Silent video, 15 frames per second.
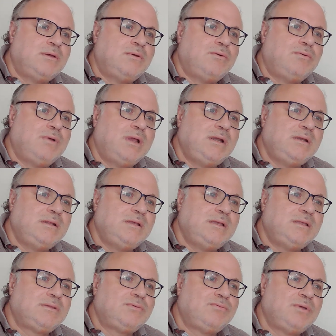while
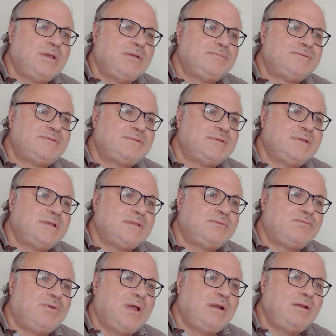heat waves and
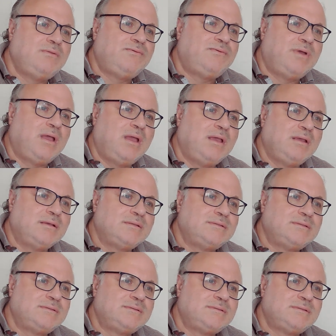
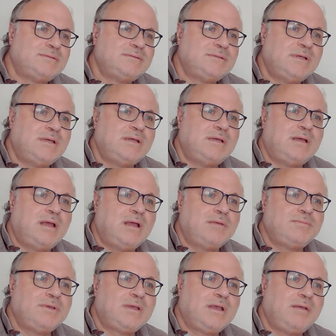wildfires are
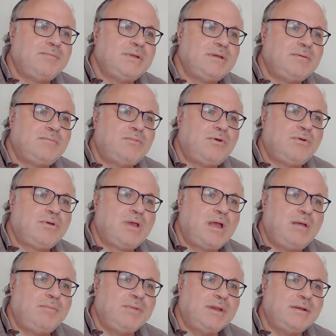becoming more
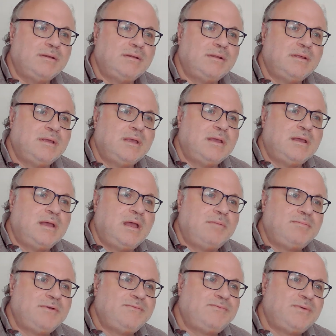common.
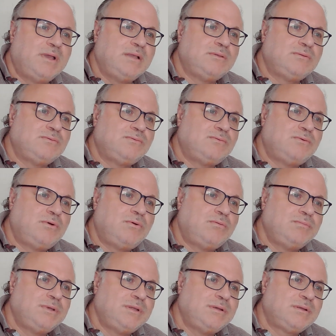Amplified
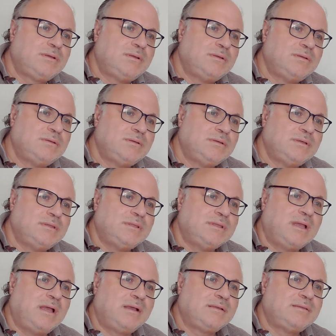warming in the
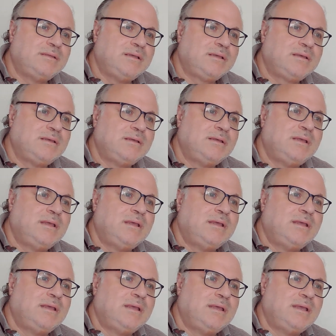Arctic
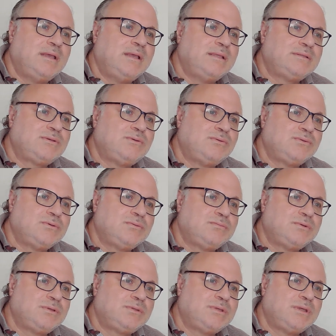has
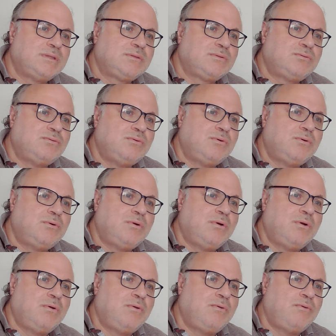contributed to
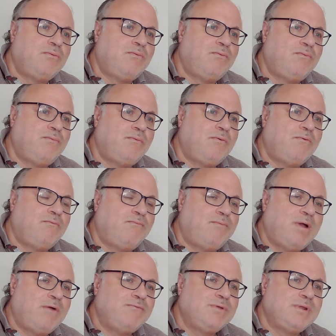
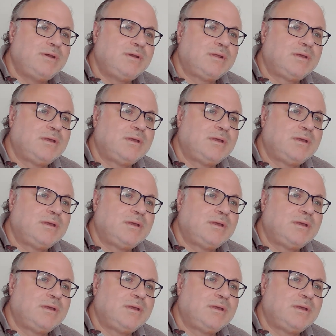thawing